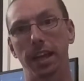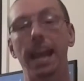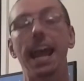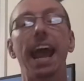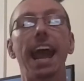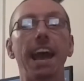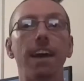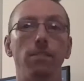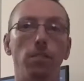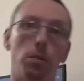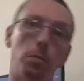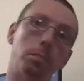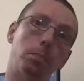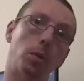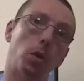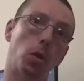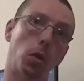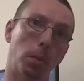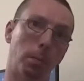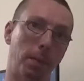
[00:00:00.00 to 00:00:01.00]
have a
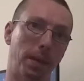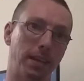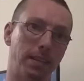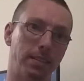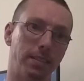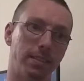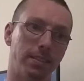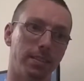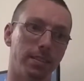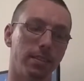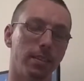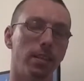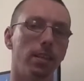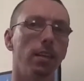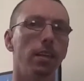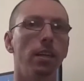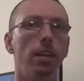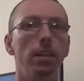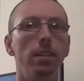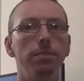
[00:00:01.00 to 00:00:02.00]
purpose.
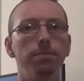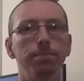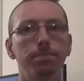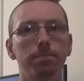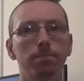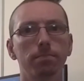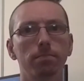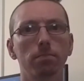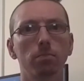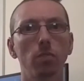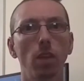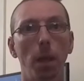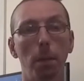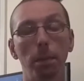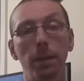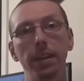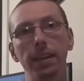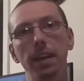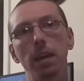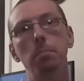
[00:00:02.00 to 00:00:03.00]
I
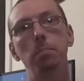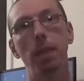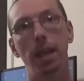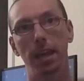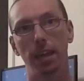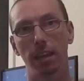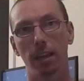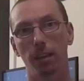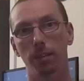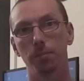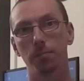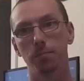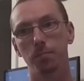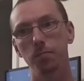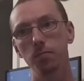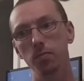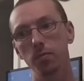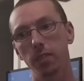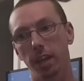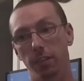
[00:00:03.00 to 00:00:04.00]
plan on making
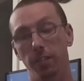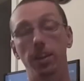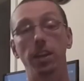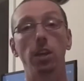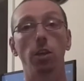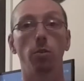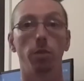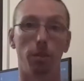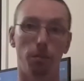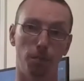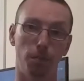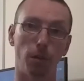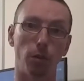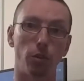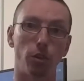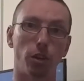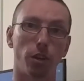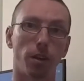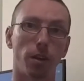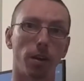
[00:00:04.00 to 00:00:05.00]
a video in the
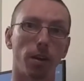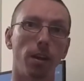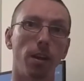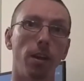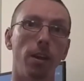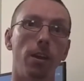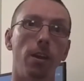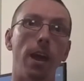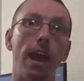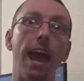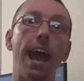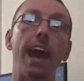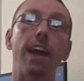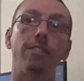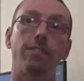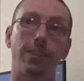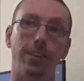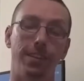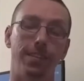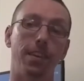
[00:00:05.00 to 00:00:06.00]
future,
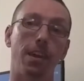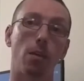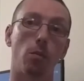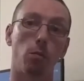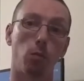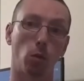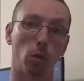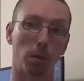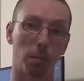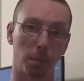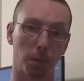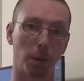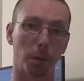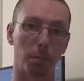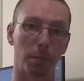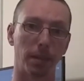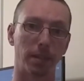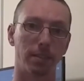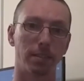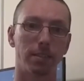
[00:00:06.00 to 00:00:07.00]
Everything for a
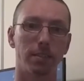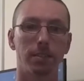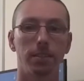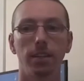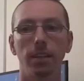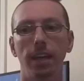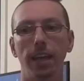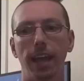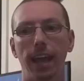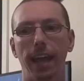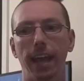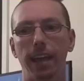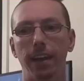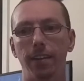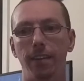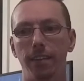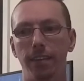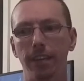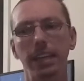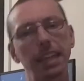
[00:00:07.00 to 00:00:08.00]
Purpose,
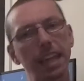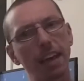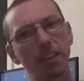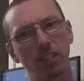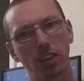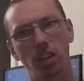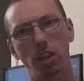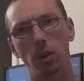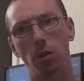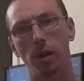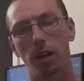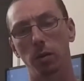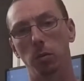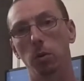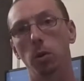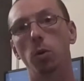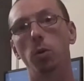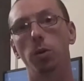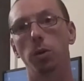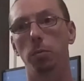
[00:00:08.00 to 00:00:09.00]
and in that video I will
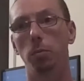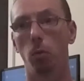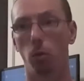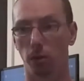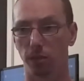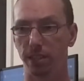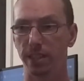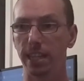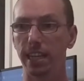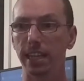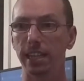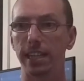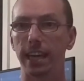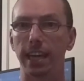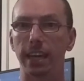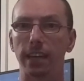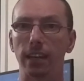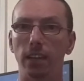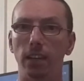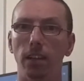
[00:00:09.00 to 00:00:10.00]
go into more
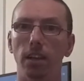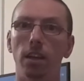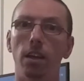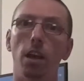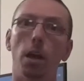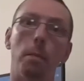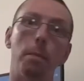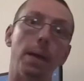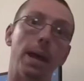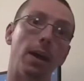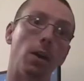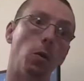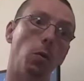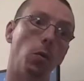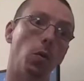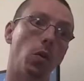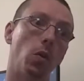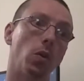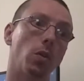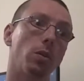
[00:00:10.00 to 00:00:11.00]
detail about
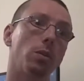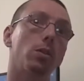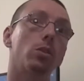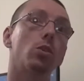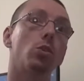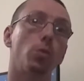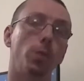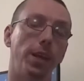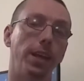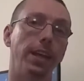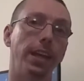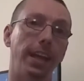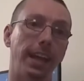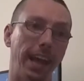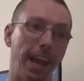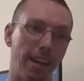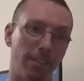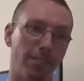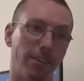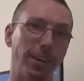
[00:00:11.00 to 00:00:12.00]
creating
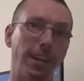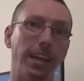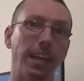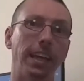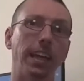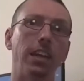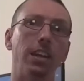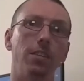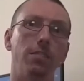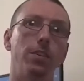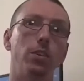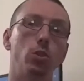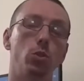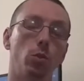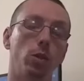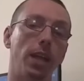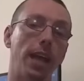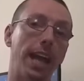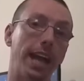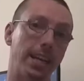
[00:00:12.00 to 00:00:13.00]
every
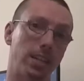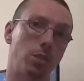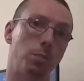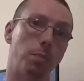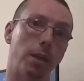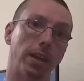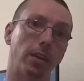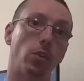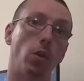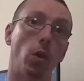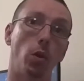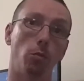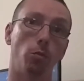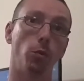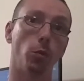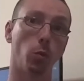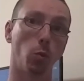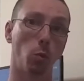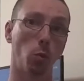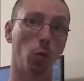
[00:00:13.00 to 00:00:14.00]
individual aspect of
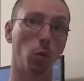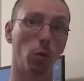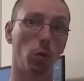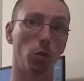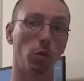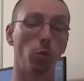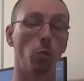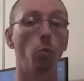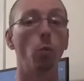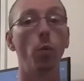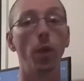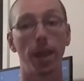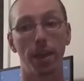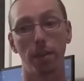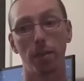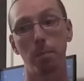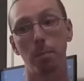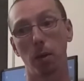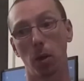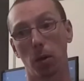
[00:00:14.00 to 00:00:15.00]
your world with
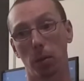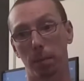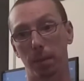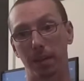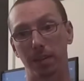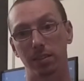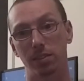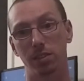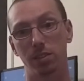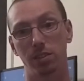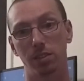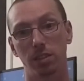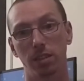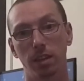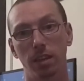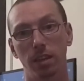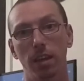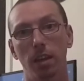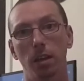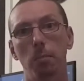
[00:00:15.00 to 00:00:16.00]
purpose.
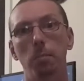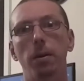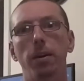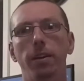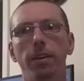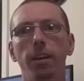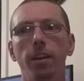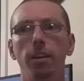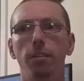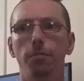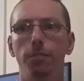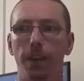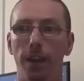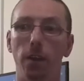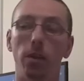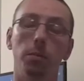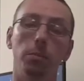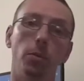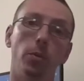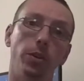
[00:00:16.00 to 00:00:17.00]
But for now
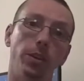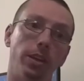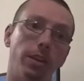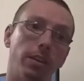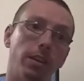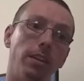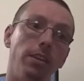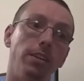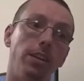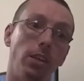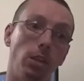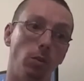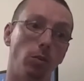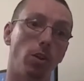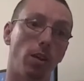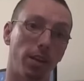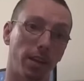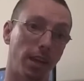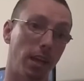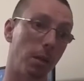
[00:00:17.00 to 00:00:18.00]
I'm going to continue
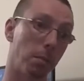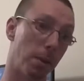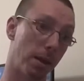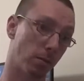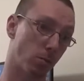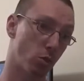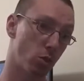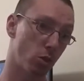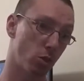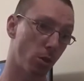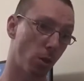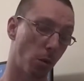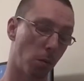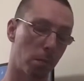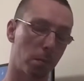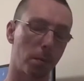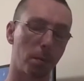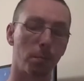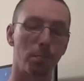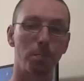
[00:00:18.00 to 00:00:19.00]
talking about
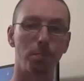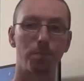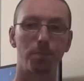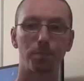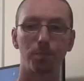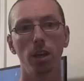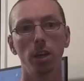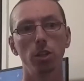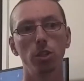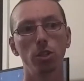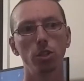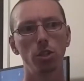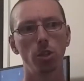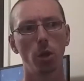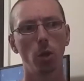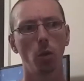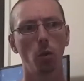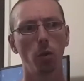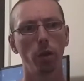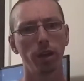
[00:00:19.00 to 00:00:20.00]
scope.
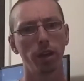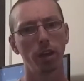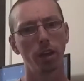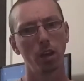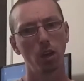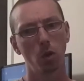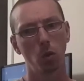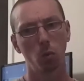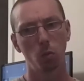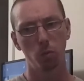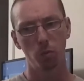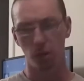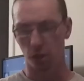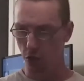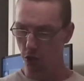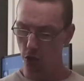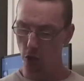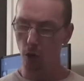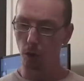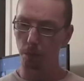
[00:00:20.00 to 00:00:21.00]
So the
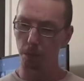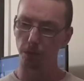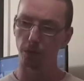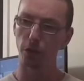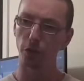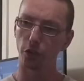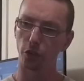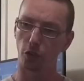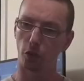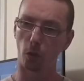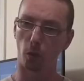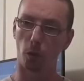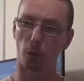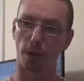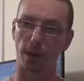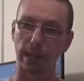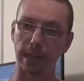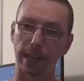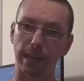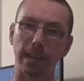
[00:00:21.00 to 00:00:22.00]
scope of your
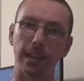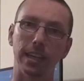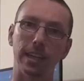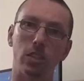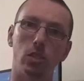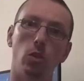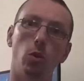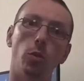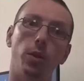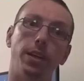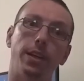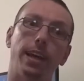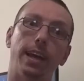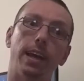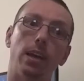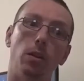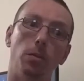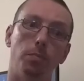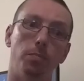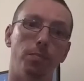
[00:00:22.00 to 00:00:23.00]
story is going to
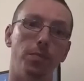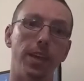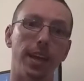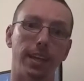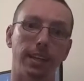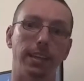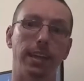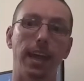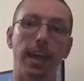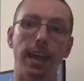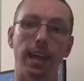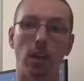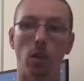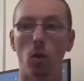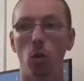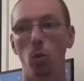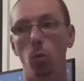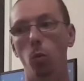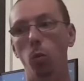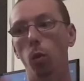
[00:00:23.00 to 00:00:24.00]
help dictate
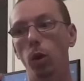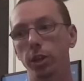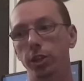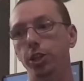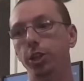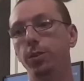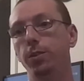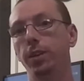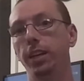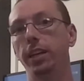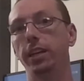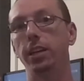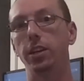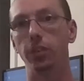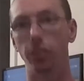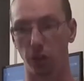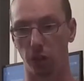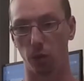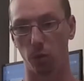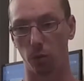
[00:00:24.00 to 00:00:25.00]
what you need to
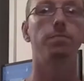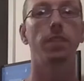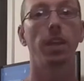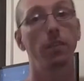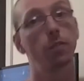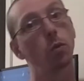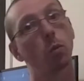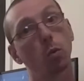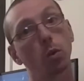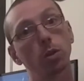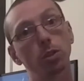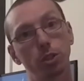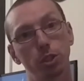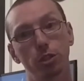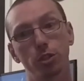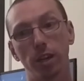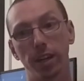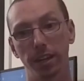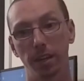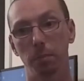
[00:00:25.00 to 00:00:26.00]
do. If the world you're
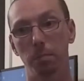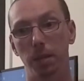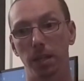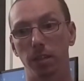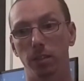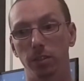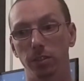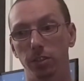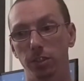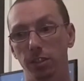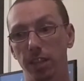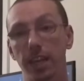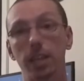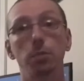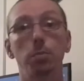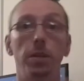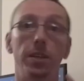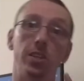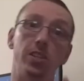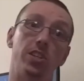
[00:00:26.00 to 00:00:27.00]
trying to build takes
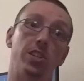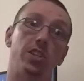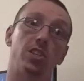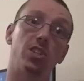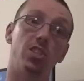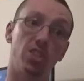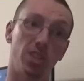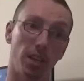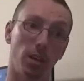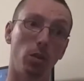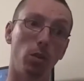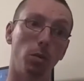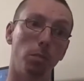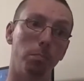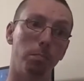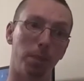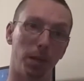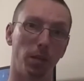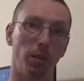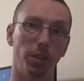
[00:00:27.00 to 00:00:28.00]
place in a single
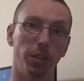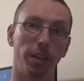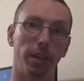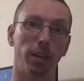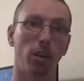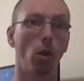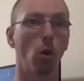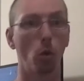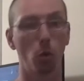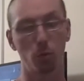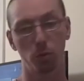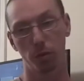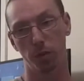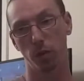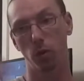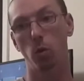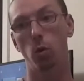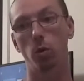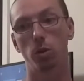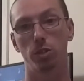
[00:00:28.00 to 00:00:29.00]
building over the
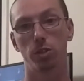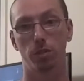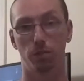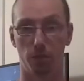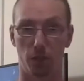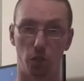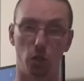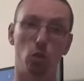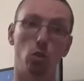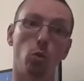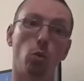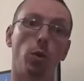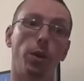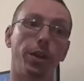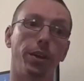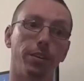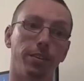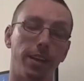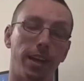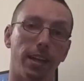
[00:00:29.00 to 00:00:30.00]
course of the story
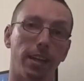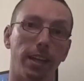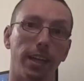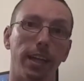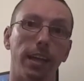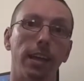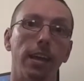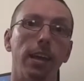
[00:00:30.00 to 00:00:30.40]
you're telling,